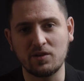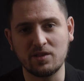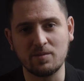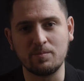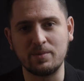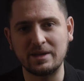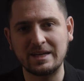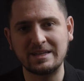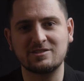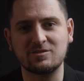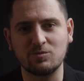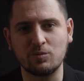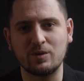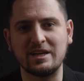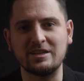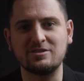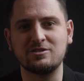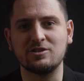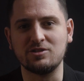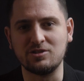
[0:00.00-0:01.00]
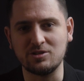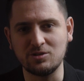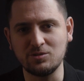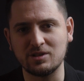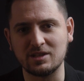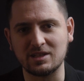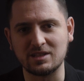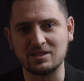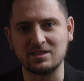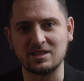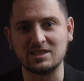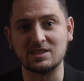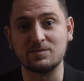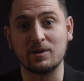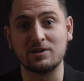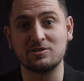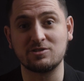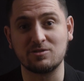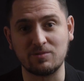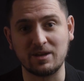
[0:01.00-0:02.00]
of the biggest ways to do this is
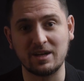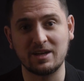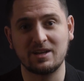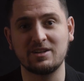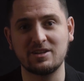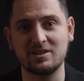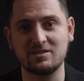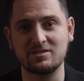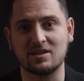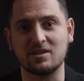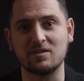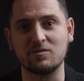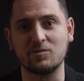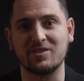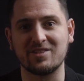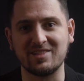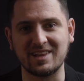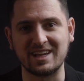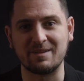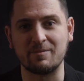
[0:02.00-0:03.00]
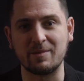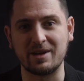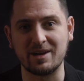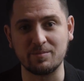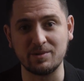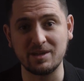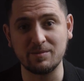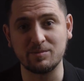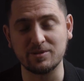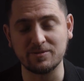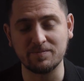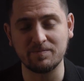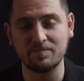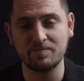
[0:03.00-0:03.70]
by surrounding yourself with like-minded people.